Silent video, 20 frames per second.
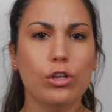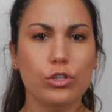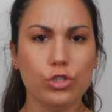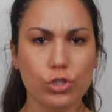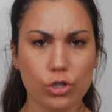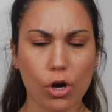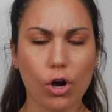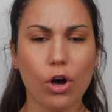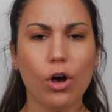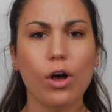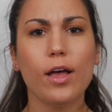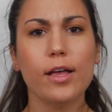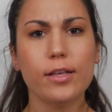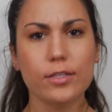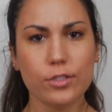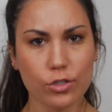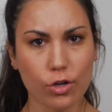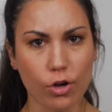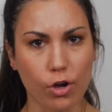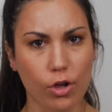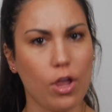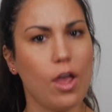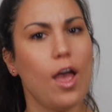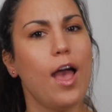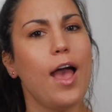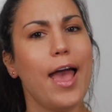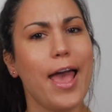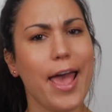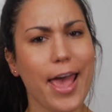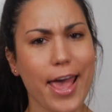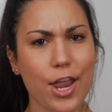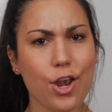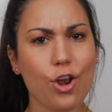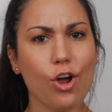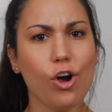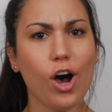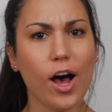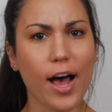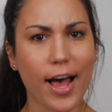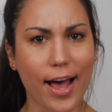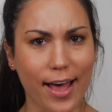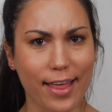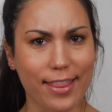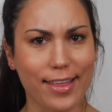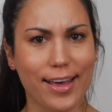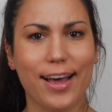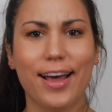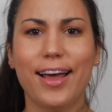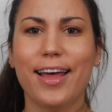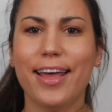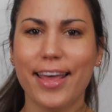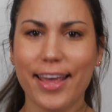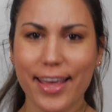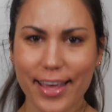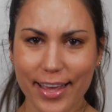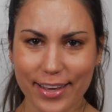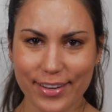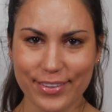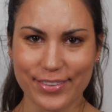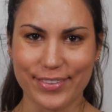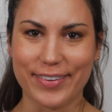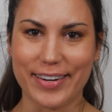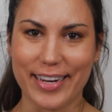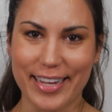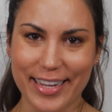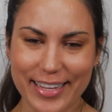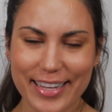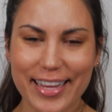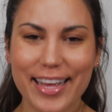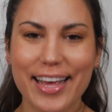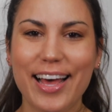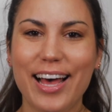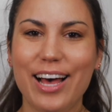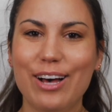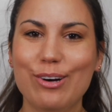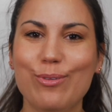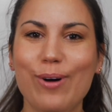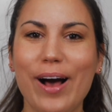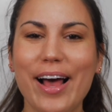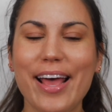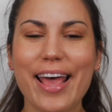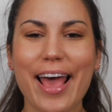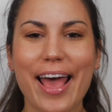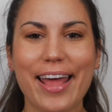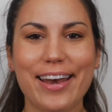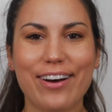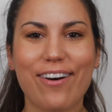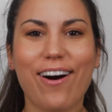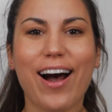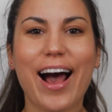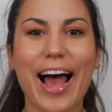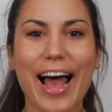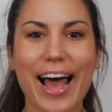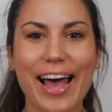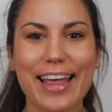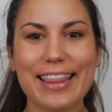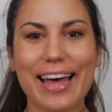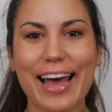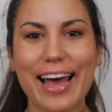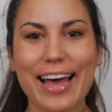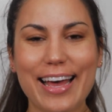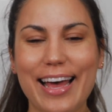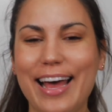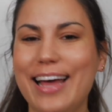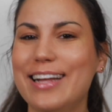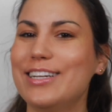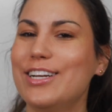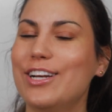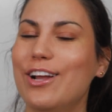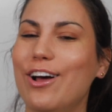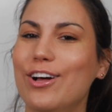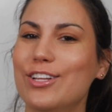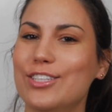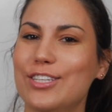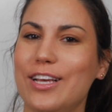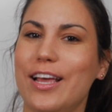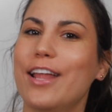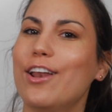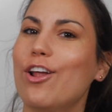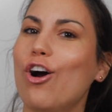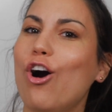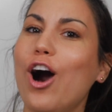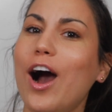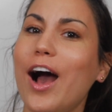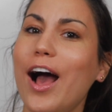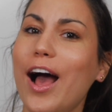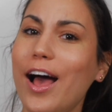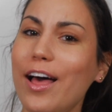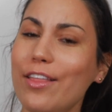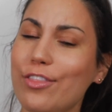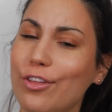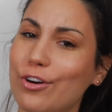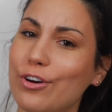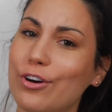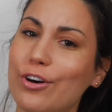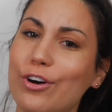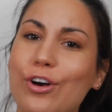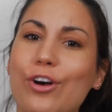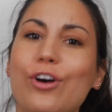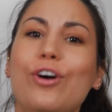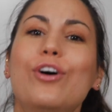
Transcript: Yo estoy enojada, angry. And why enojada and not enojado?